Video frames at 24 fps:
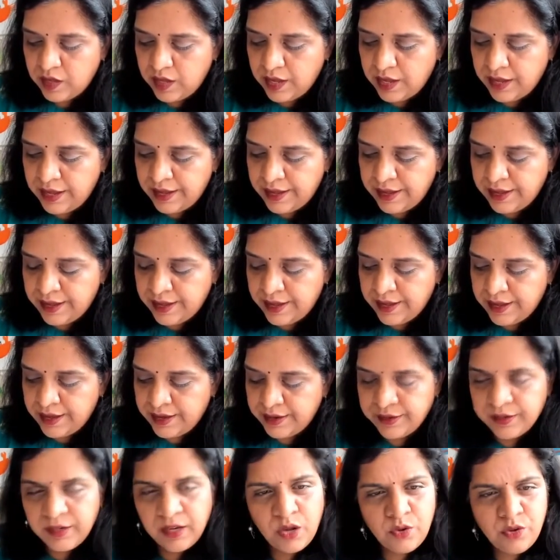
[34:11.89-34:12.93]

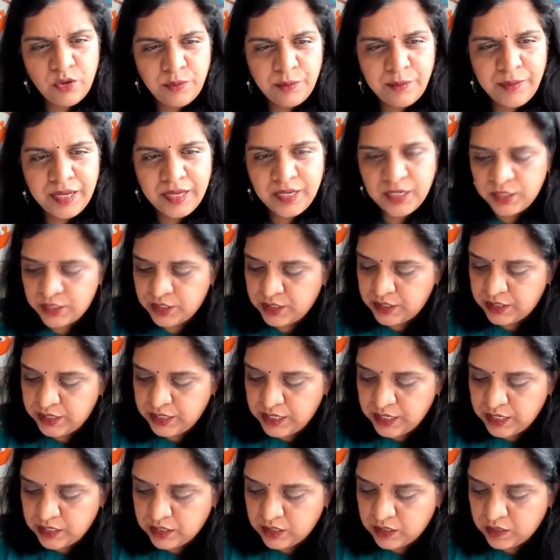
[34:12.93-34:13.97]
And how do you make it
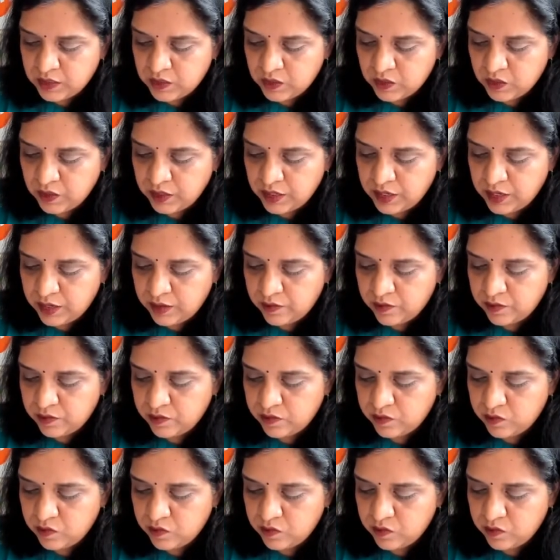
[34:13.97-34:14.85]
teeth? Yeah.